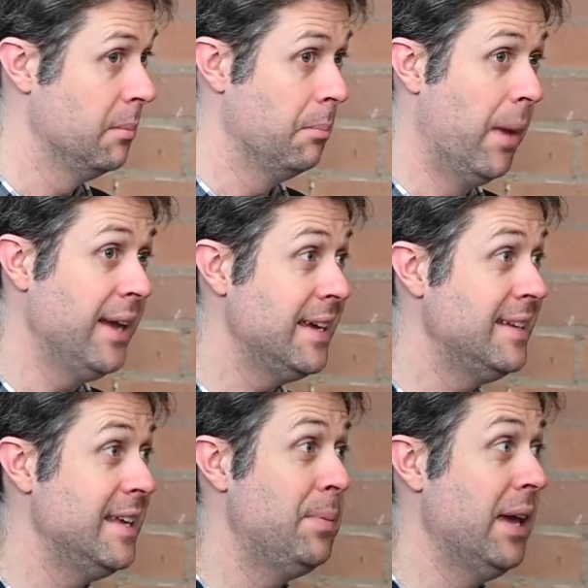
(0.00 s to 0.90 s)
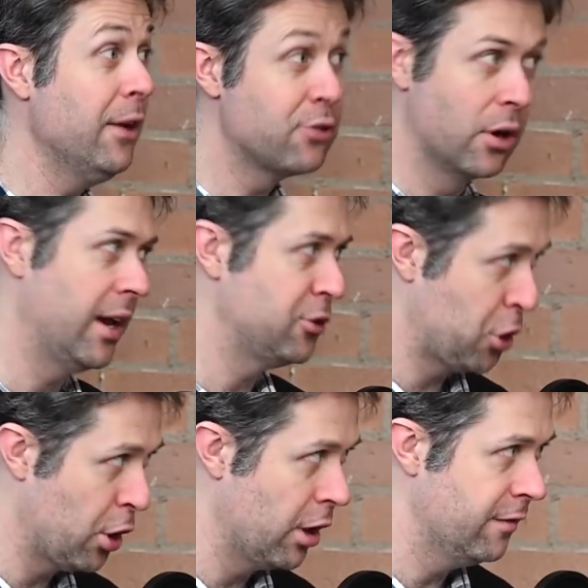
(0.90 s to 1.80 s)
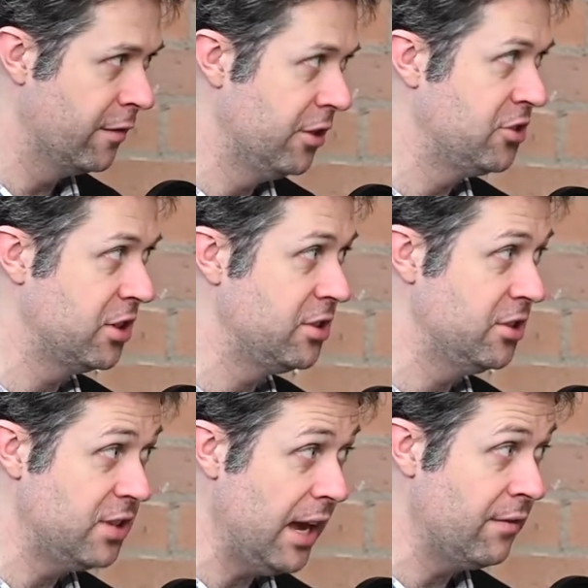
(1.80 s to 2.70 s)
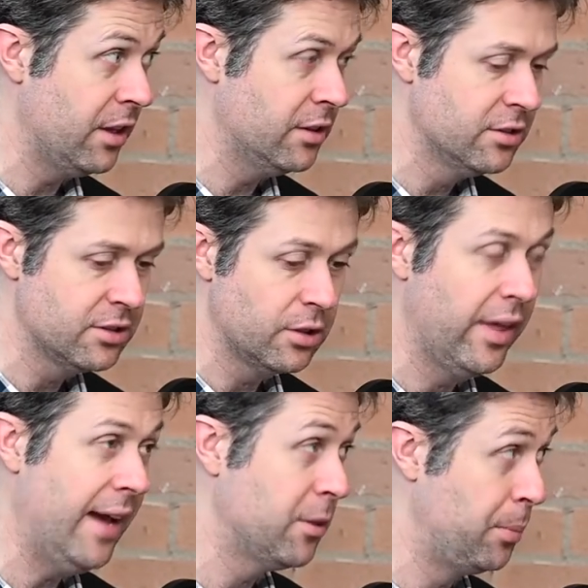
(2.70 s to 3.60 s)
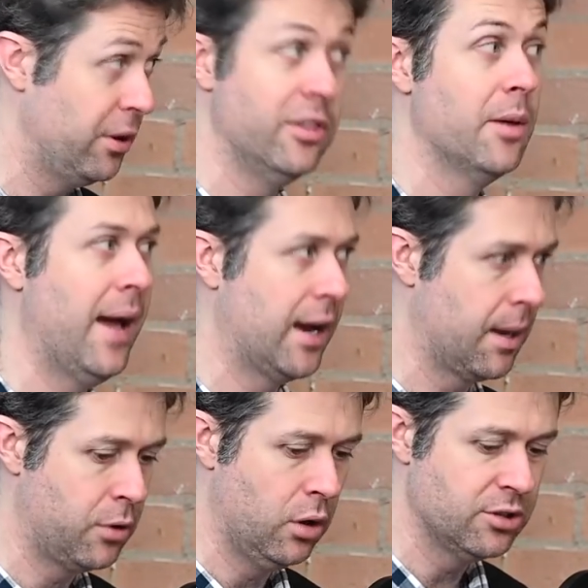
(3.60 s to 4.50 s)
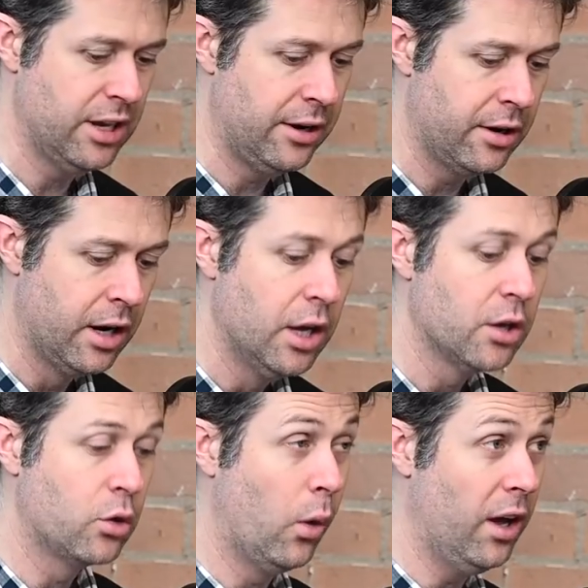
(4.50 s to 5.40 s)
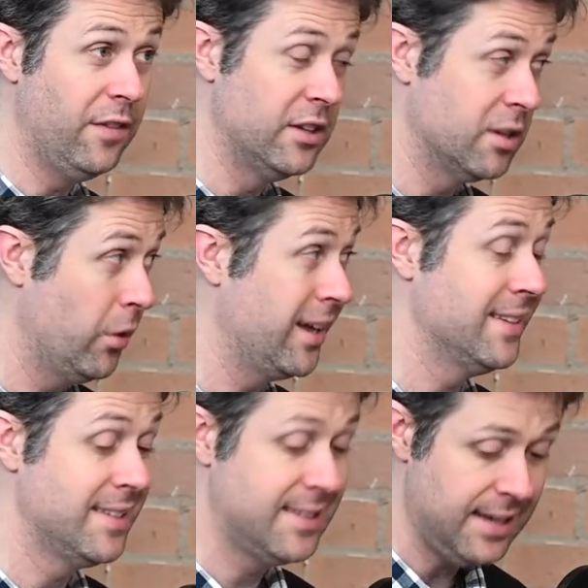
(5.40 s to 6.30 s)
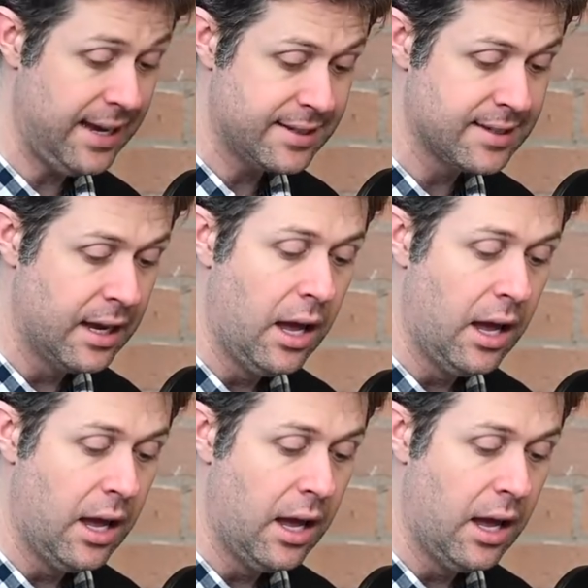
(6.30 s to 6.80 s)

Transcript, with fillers: Mikey DiPietro gets hurt for the 67s, so they have to put in their backup goaltender. Guelph ends up winning in six.